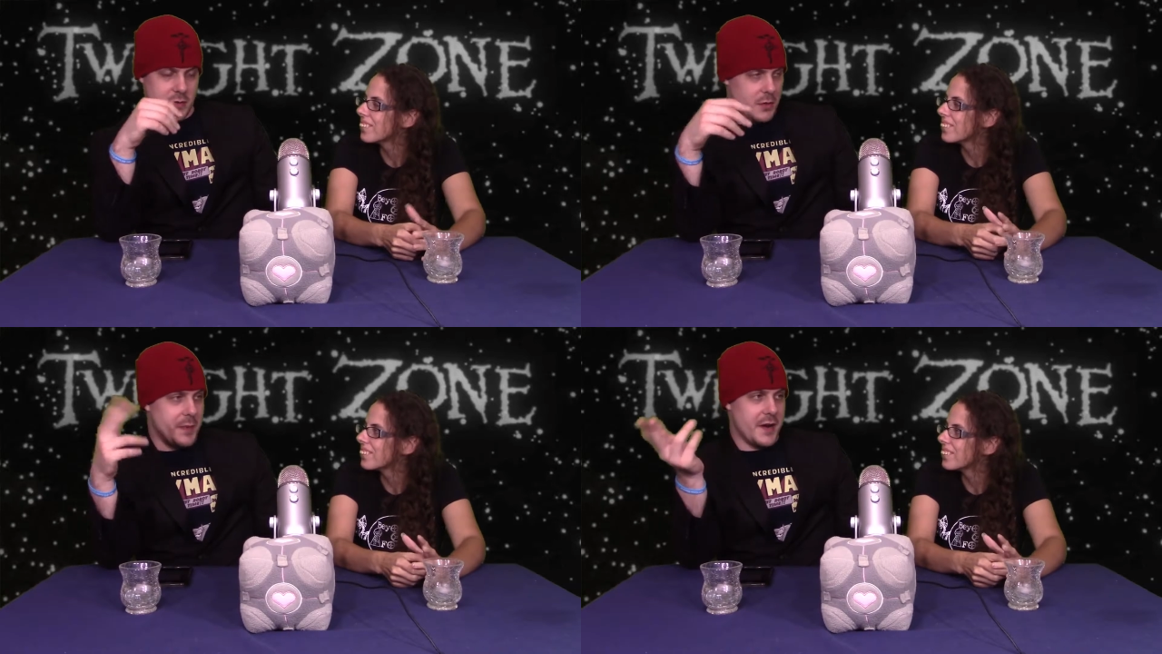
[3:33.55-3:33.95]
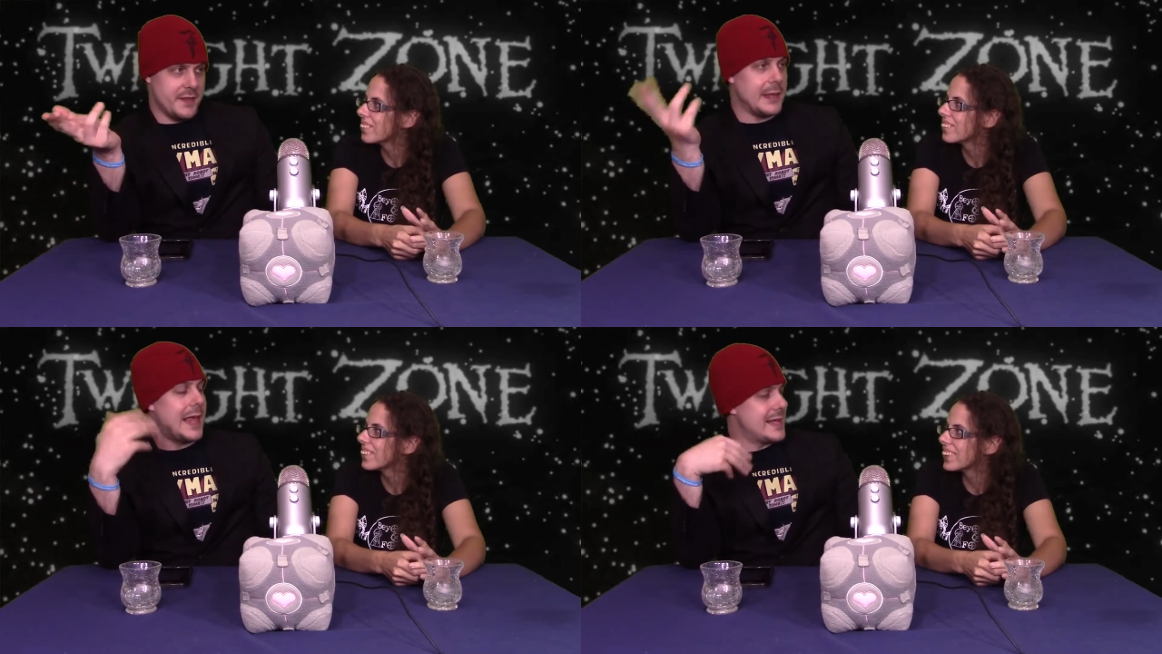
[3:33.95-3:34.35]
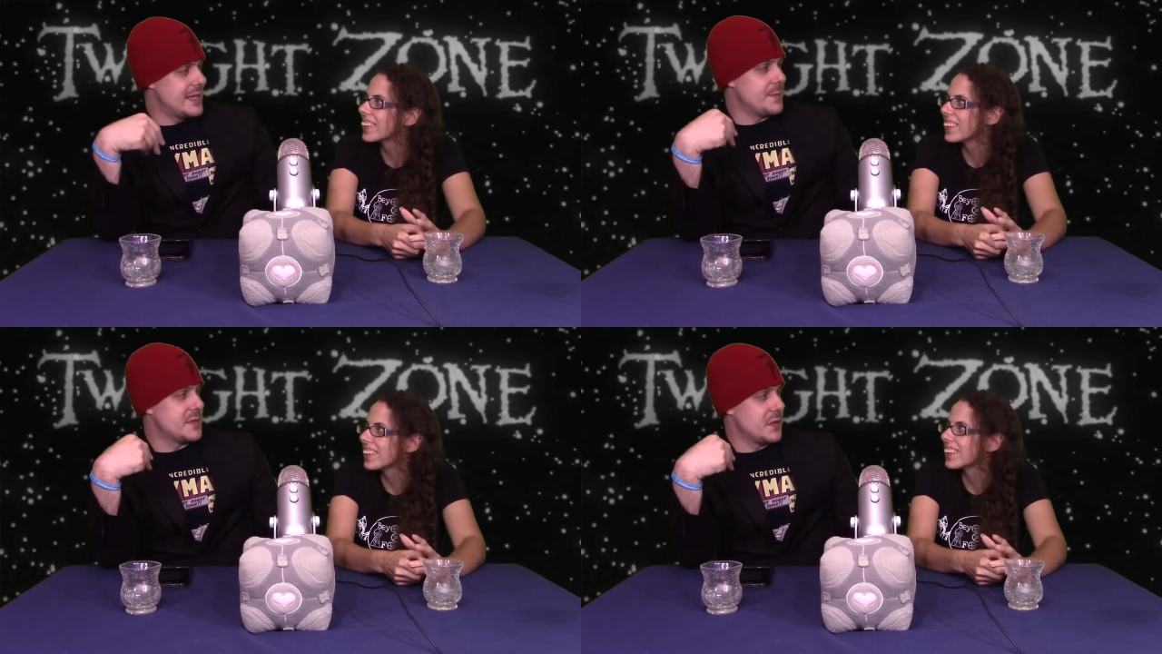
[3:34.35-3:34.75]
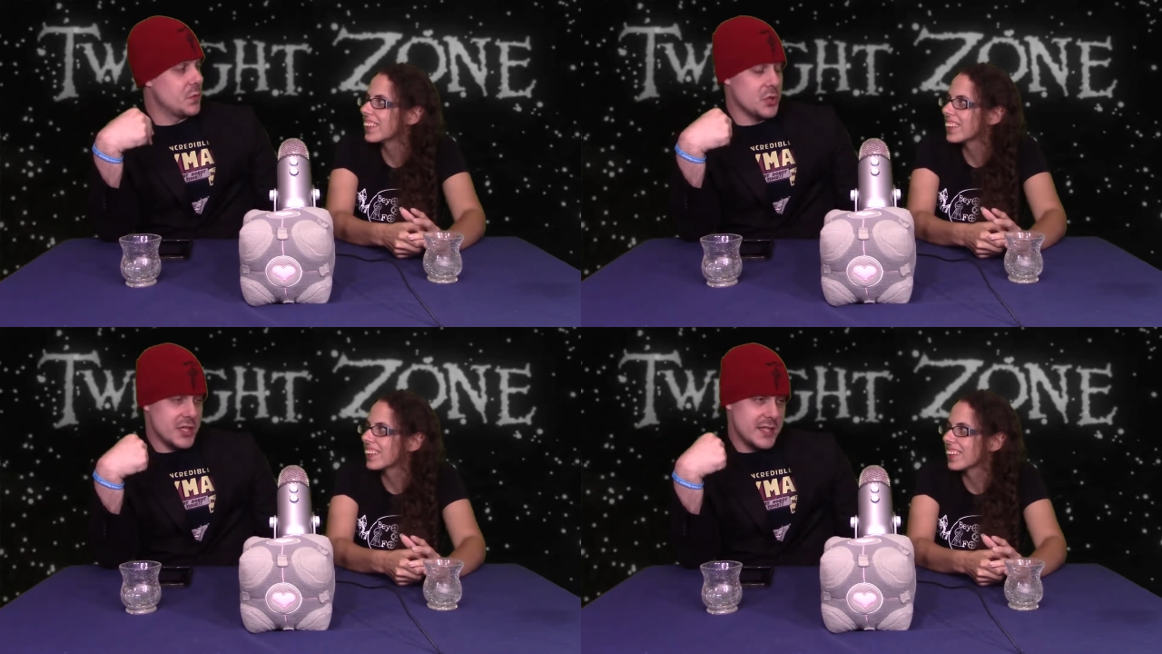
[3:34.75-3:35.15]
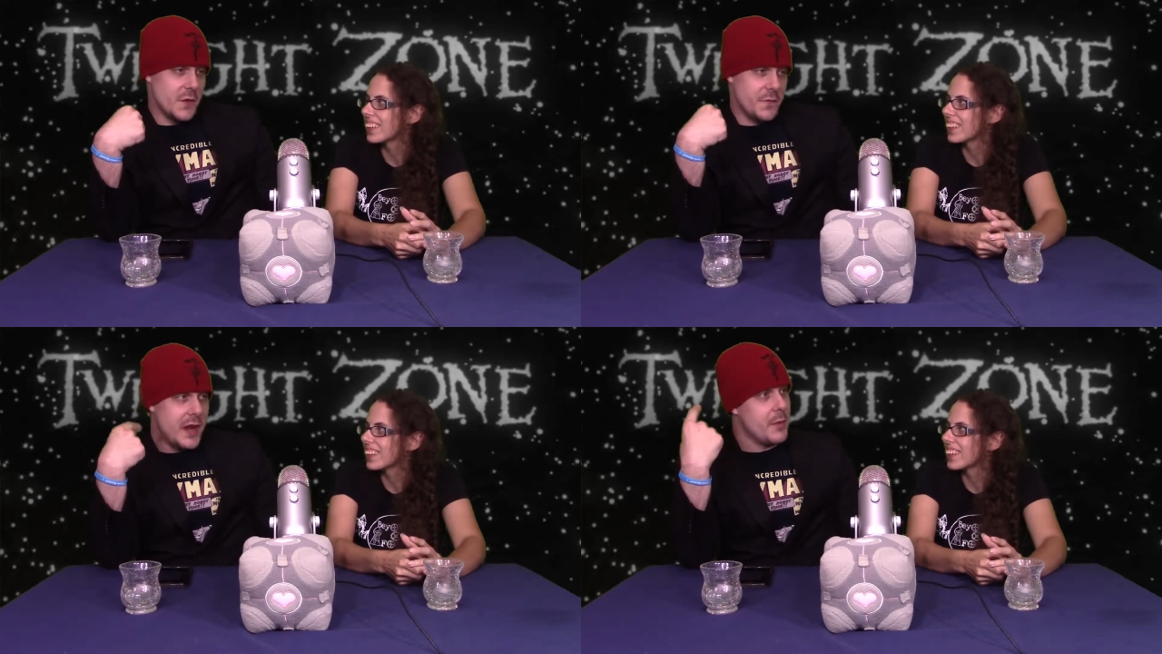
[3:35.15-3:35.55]
Speaker 1: compared to the last episode, which I still
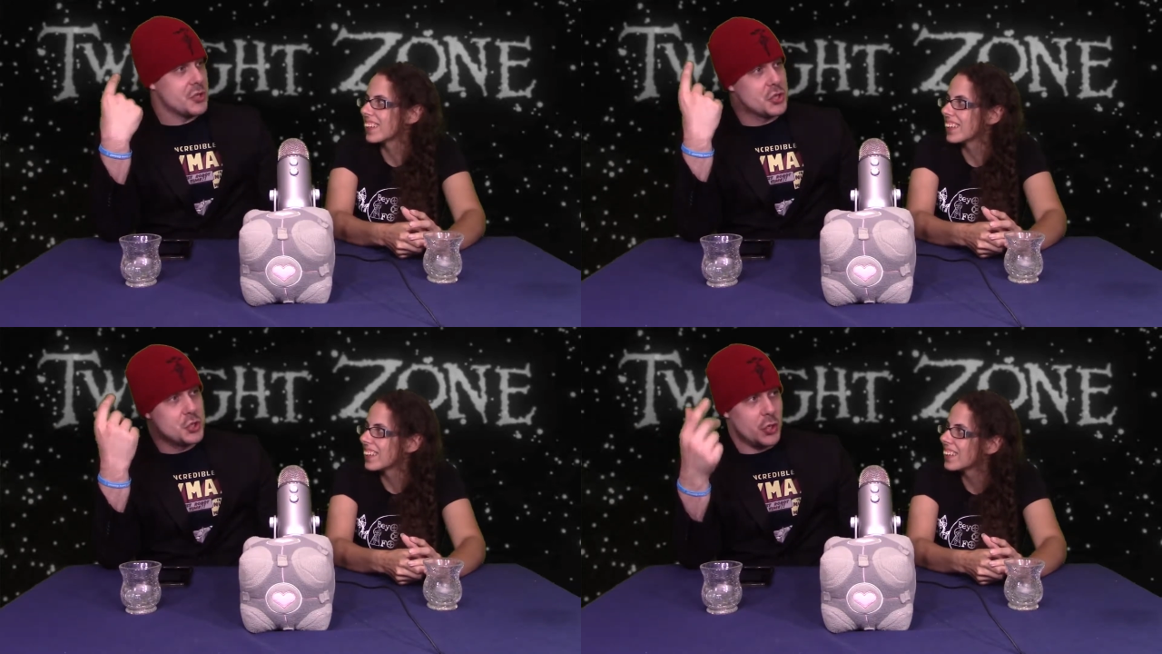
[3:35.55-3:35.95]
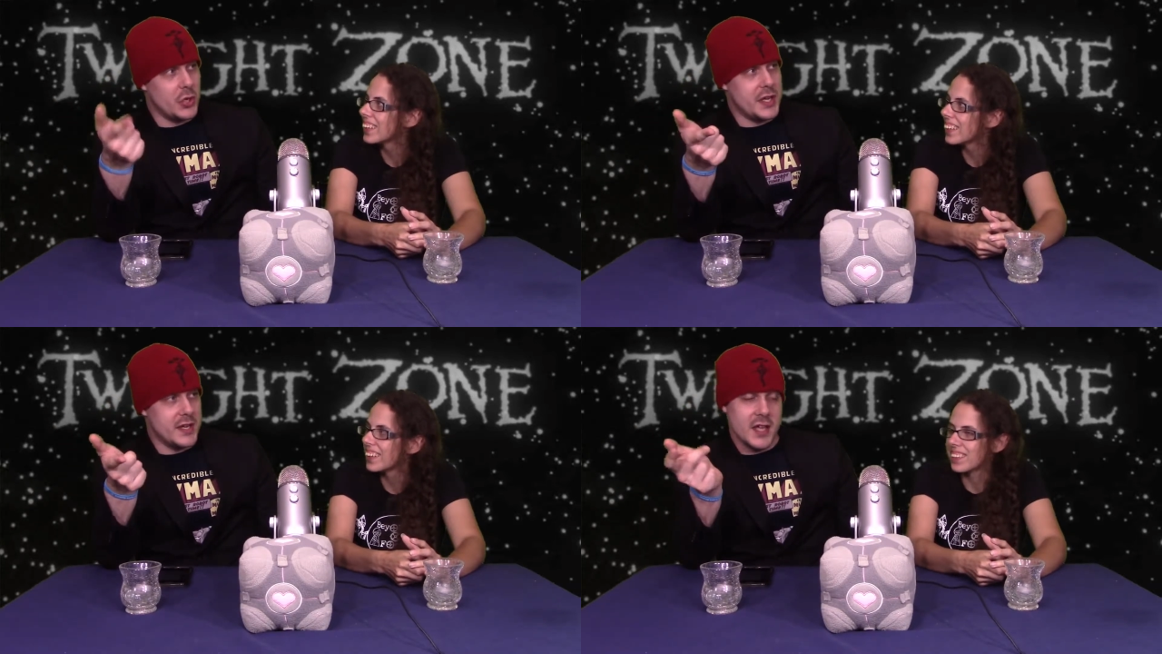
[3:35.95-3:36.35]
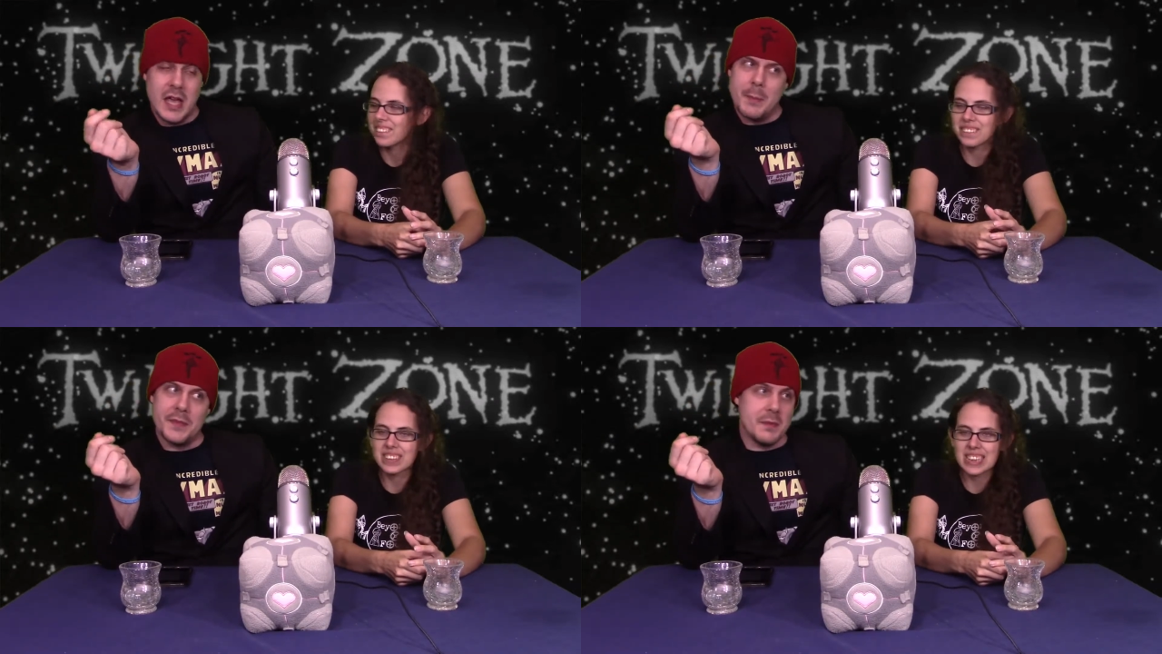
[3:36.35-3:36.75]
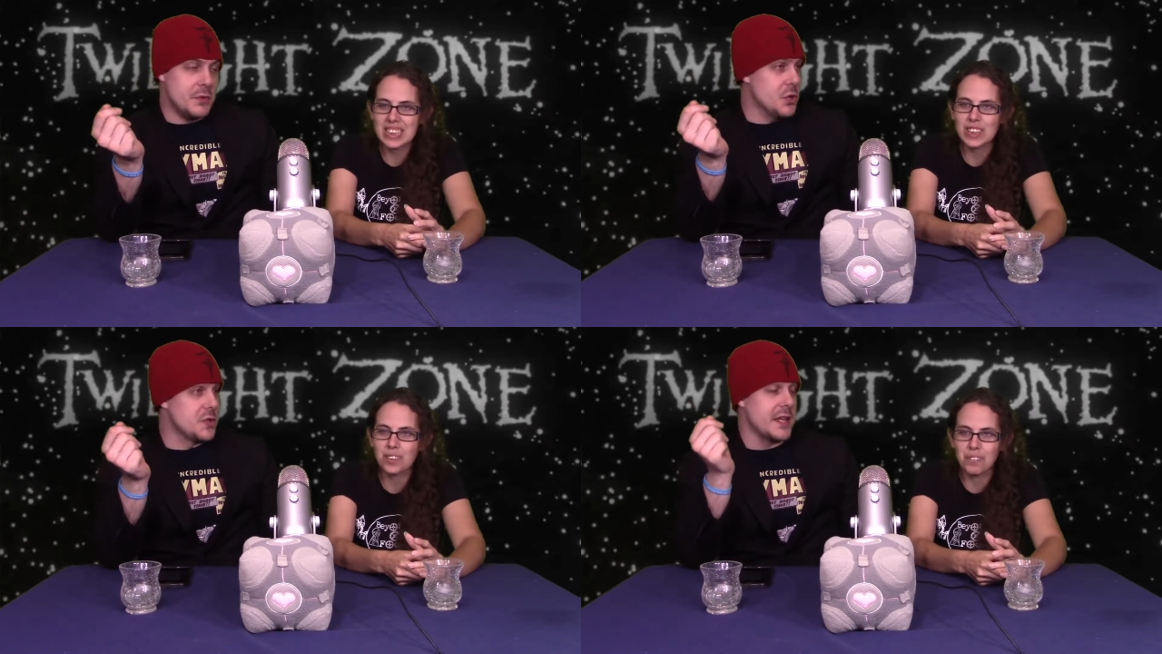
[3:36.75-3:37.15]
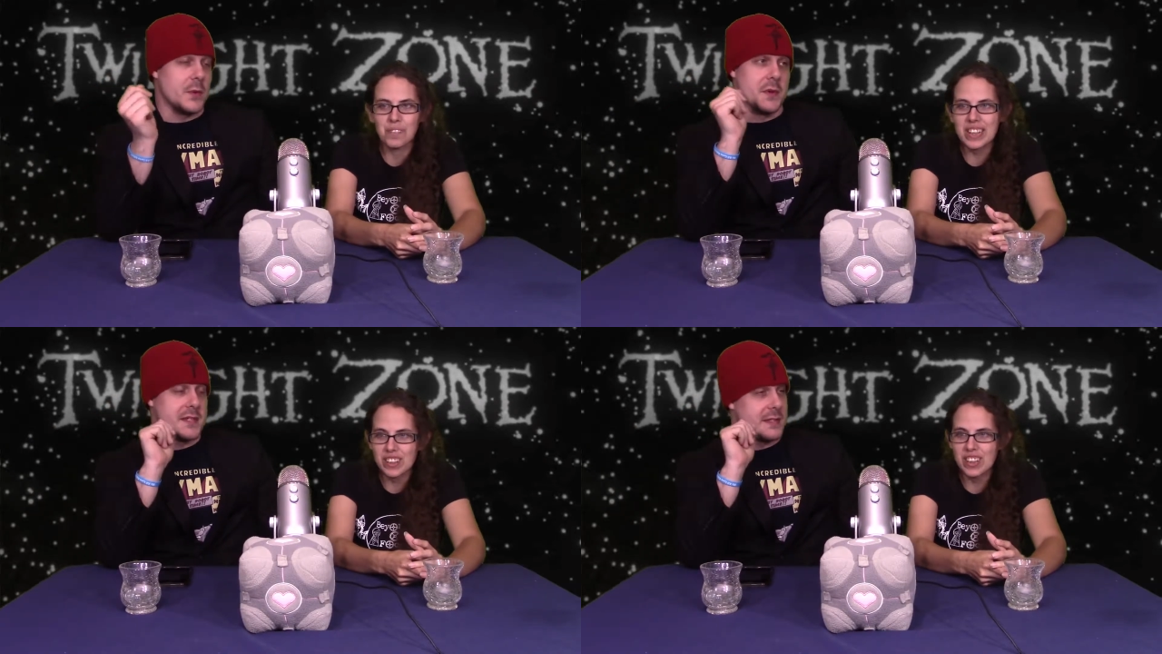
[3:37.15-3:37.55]
very much enjoyed, but the music
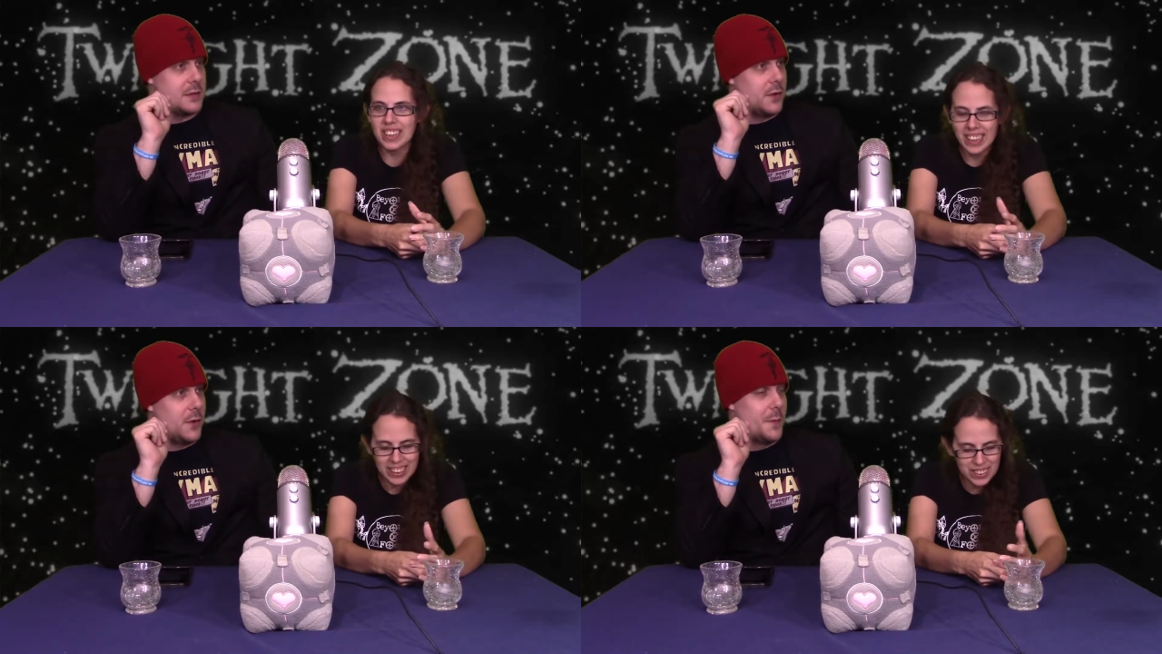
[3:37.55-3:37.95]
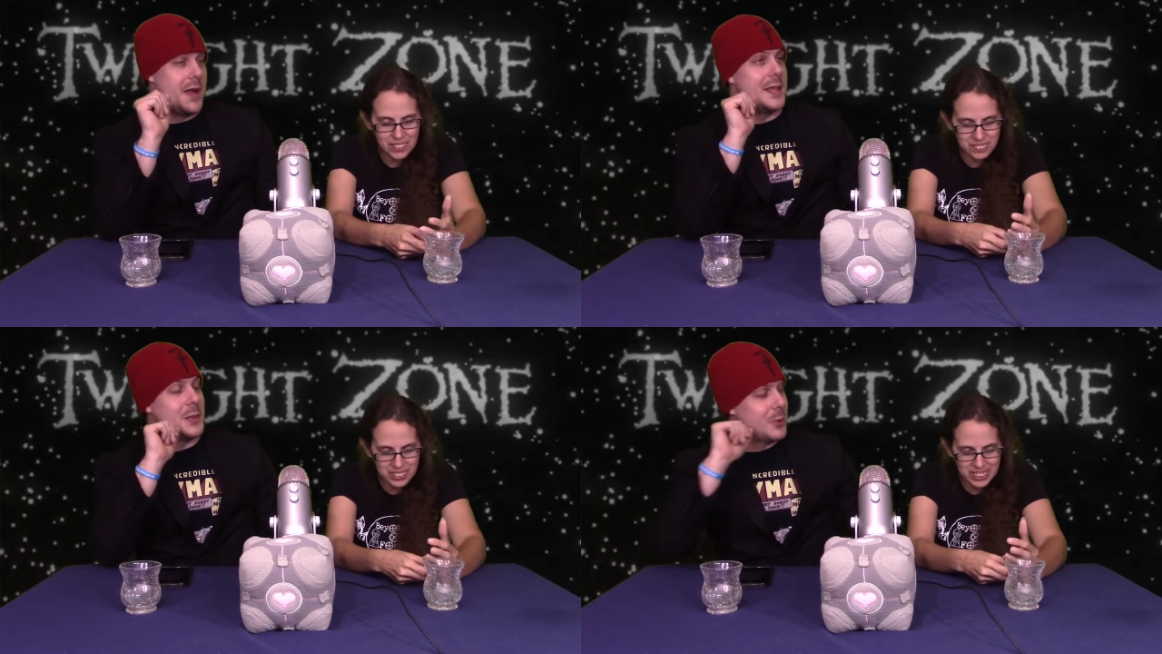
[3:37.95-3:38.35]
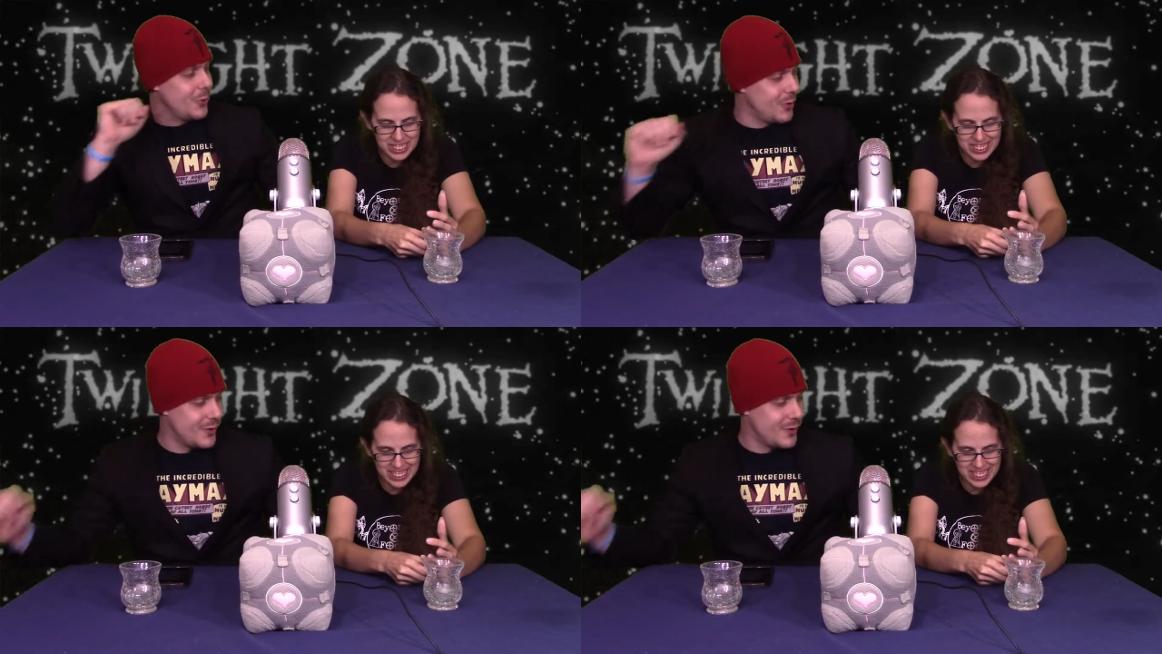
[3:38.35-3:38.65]
was oh you, my geez. lord,